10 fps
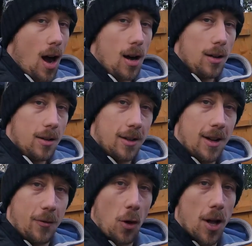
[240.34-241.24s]
are
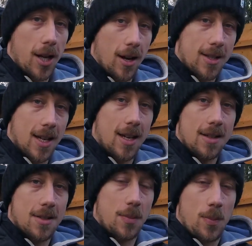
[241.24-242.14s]
if you've got any
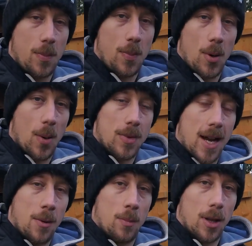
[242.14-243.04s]
ideas put them
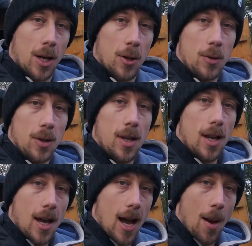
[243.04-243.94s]
down below
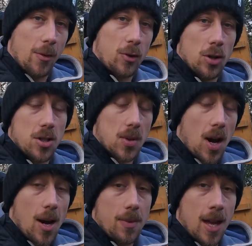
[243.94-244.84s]
um, if you're not
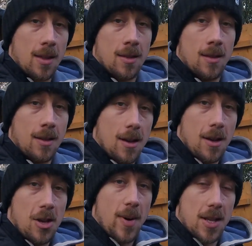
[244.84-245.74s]
subscribed then
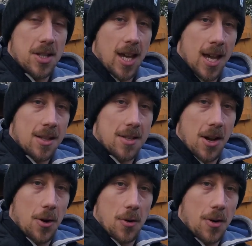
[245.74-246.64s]
you made it to the end
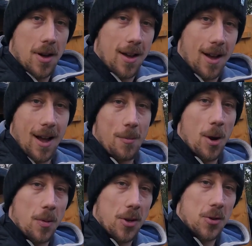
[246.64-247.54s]
so I'm
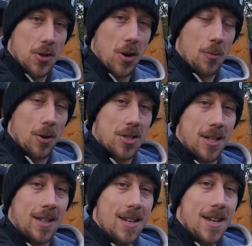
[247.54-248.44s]
hoping you enjoy
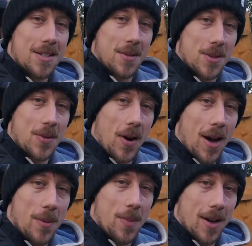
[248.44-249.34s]
watching
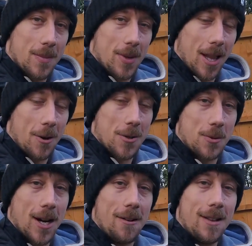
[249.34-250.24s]
subscribe below as
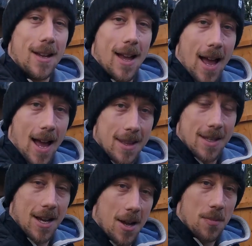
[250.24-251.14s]
well
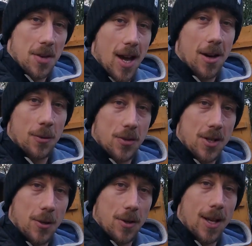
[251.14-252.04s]
and um, yeah we'll
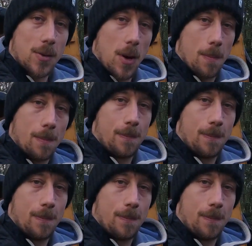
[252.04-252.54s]
see you on the next one